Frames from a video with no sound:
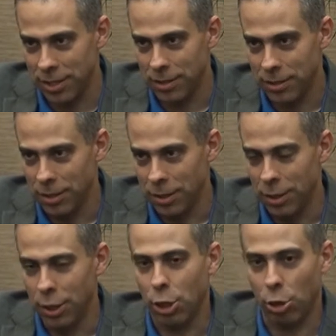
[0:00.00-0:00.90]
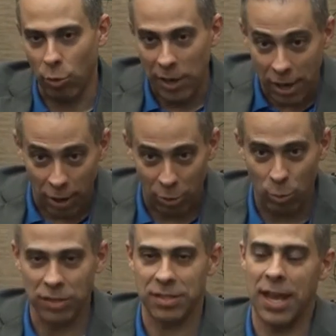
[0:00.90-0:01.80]
it, Creo
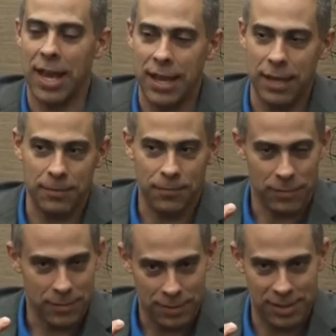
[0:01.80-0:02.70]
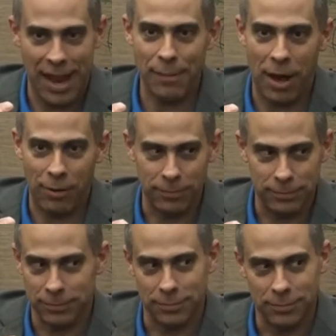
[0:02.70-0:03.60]
will say, time out.
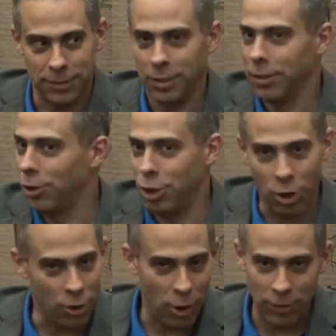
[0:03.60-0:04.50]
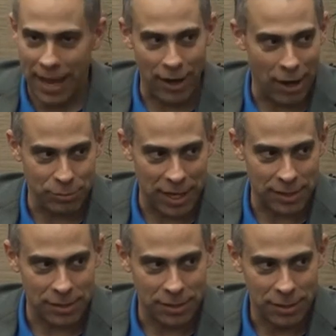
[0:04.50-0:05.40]
You don't own that
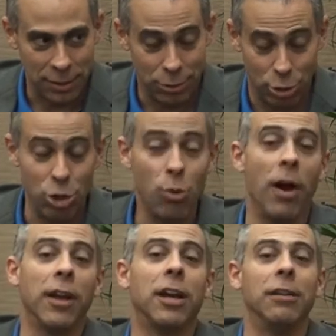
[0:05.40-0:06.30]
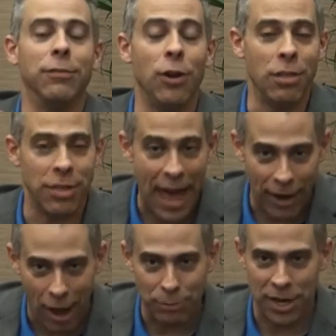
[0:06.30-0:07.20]
object. Do you want to convert that
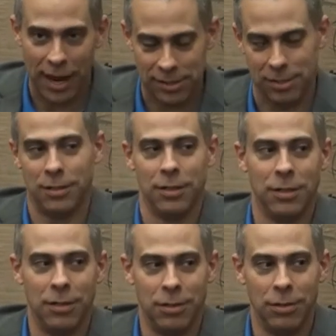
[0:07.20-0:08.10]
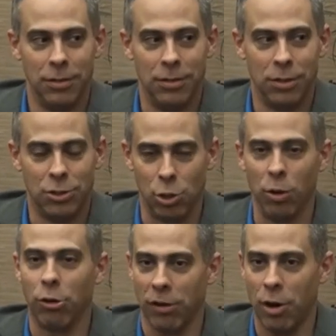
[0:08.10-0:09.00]
object to
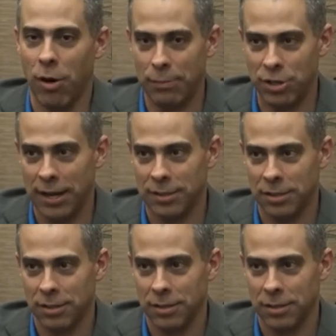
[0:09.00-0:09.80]
a Creo object?